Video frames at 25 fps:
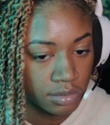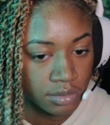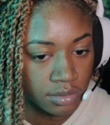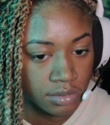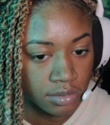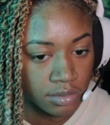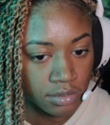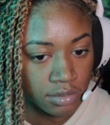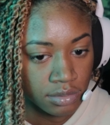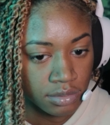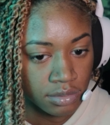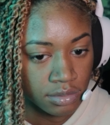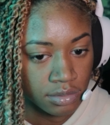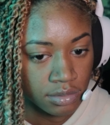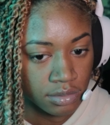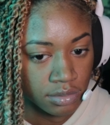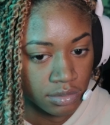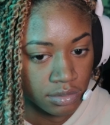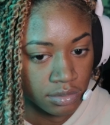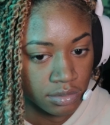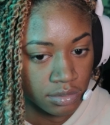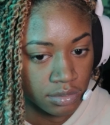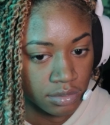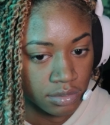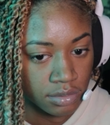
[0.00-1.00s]

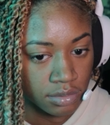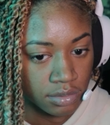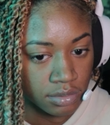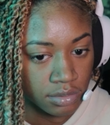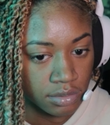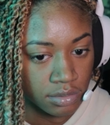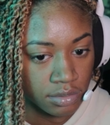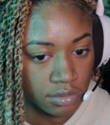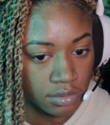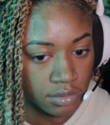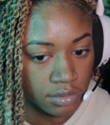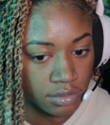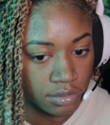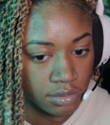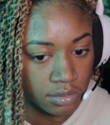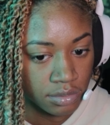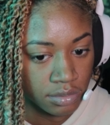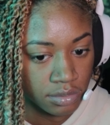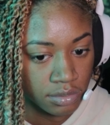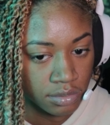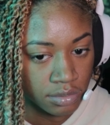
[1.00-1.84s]
Nobody speaks.